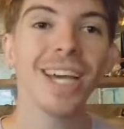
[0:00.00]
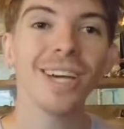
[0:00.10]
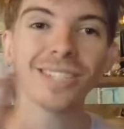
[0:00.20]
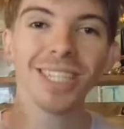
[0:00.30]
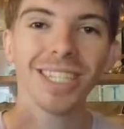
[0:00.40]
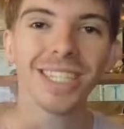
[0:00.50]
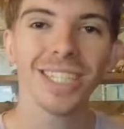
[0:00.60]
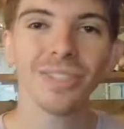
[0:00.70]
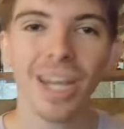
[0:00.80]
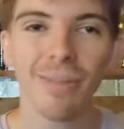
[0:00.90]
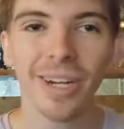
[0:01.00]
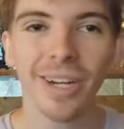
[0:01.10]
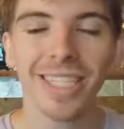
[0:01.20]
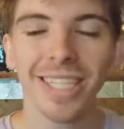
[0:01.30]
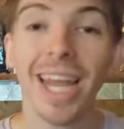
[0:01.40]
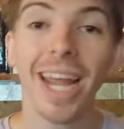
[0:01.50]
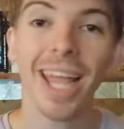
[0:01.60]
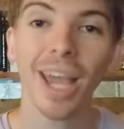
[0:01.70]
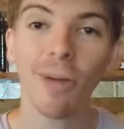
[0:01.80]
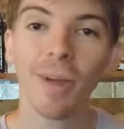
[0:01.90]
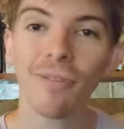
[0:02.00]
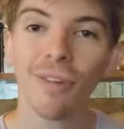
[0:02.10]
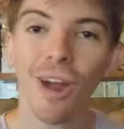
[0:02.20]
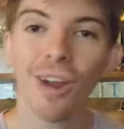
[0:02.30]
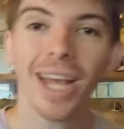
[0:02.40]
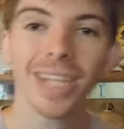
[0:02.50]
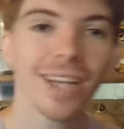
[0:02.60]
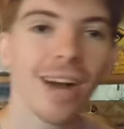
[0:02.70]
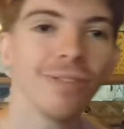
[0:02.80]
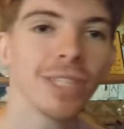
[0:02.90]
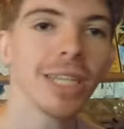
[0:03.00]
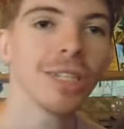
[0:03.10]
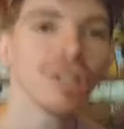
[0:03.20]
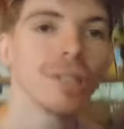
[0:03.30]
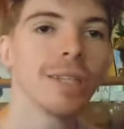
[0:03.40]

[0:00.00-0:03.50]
It was good to see you, Tiberius, and I can't wait for our next conversation.